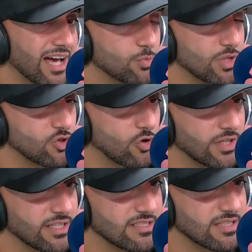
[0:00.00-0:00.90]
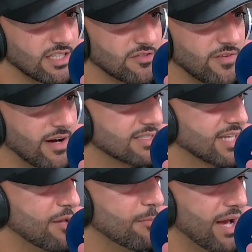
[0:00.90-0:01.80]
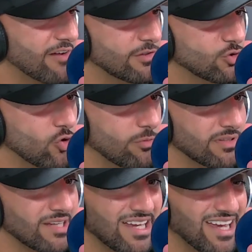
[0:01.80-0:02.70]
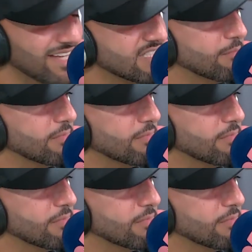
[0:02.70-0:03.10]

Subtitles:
as we saw his first game back for Dortmund, is a